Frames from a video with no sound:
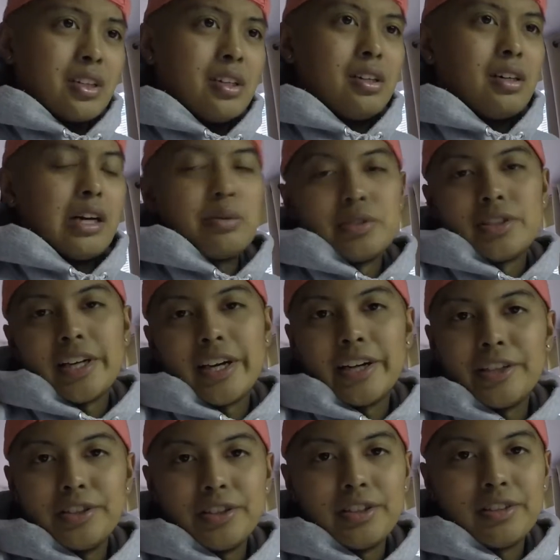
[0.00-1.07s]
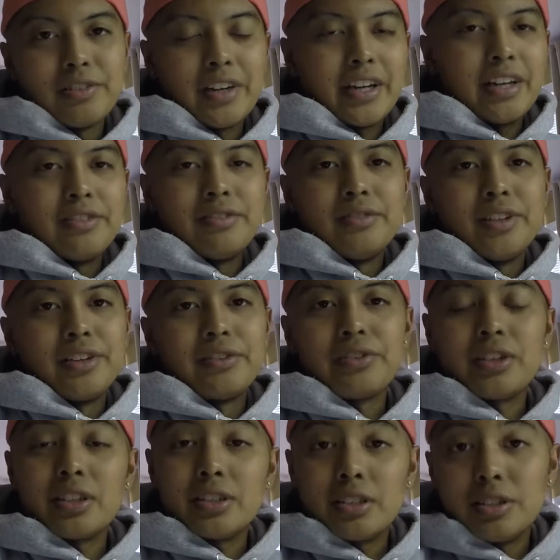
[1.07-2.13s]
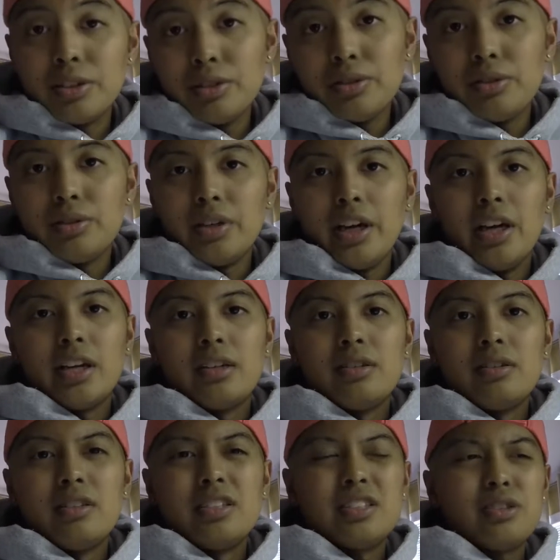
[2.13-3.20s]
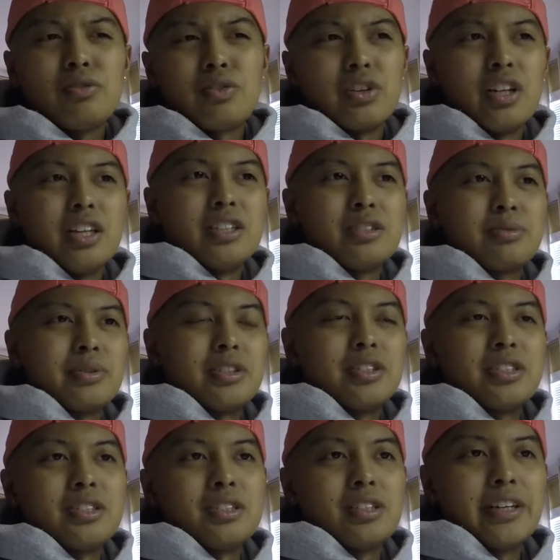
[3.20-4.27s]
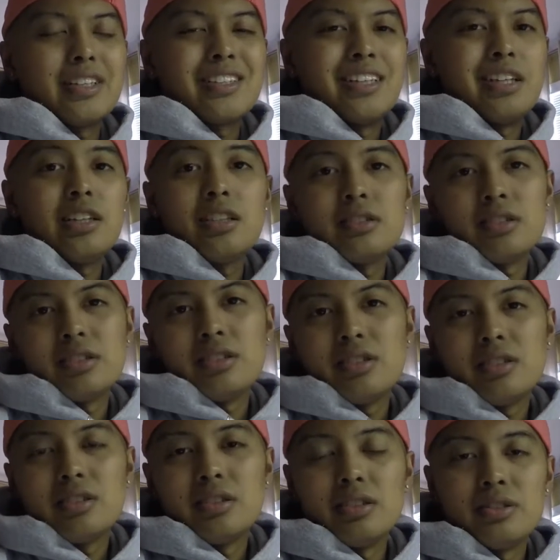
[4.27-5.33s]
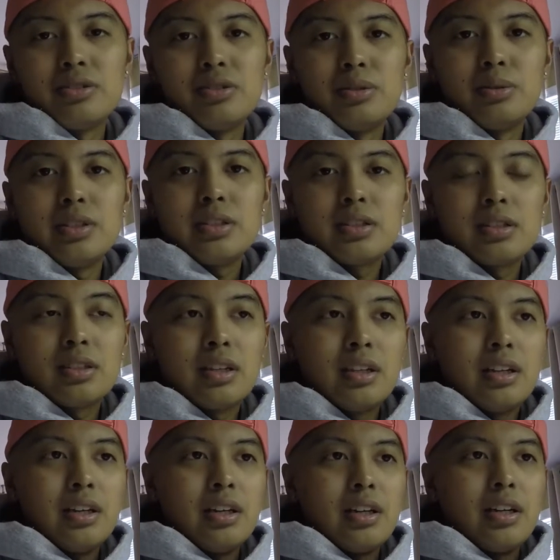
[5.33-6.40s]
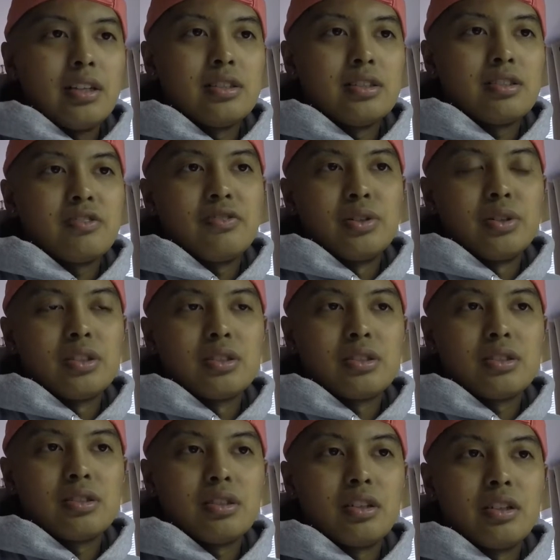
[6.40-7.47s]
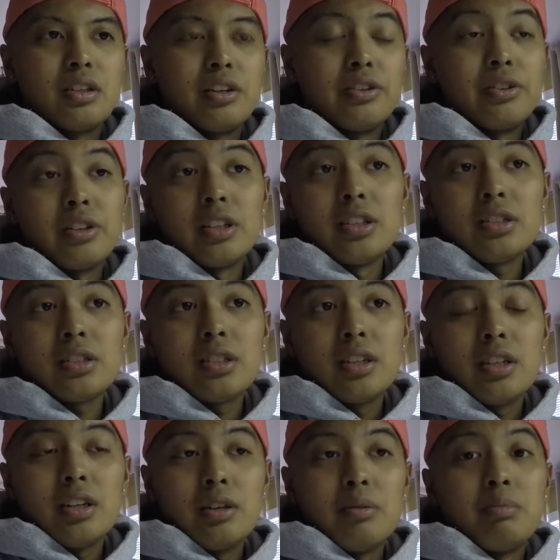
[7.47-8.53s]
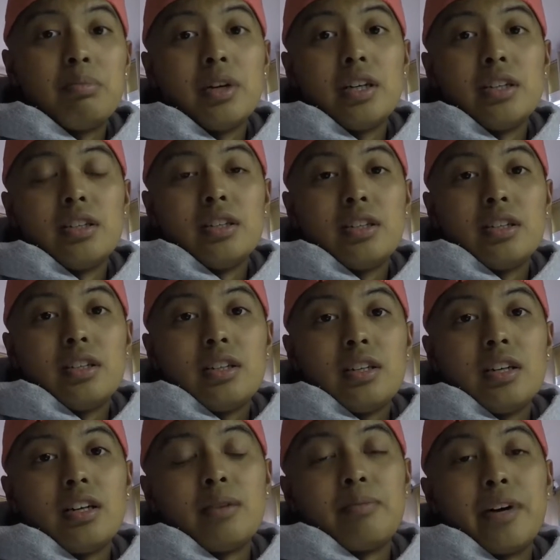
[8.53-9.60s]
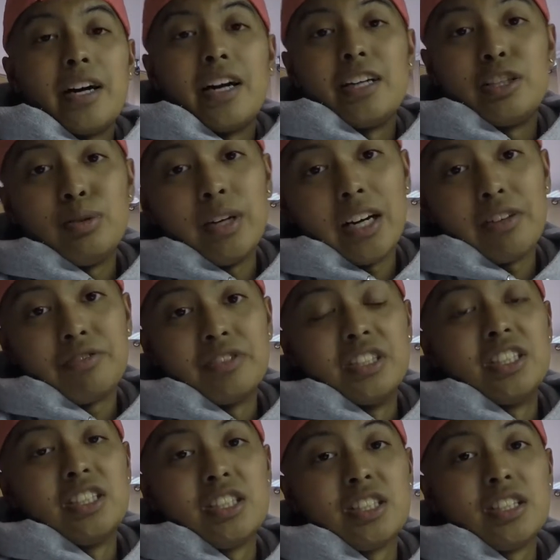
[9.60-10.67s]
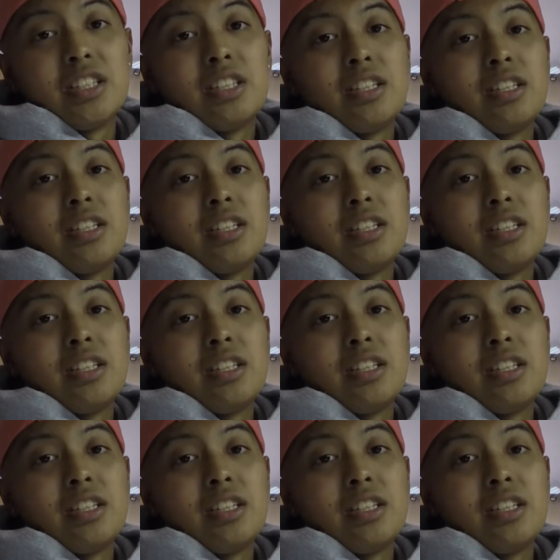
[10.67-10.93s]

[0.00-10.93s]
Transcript: I was tired, I had other things to do, and just overall I just wanted to like take it easy these 2 weeks and just focus on other things. But I do have footage.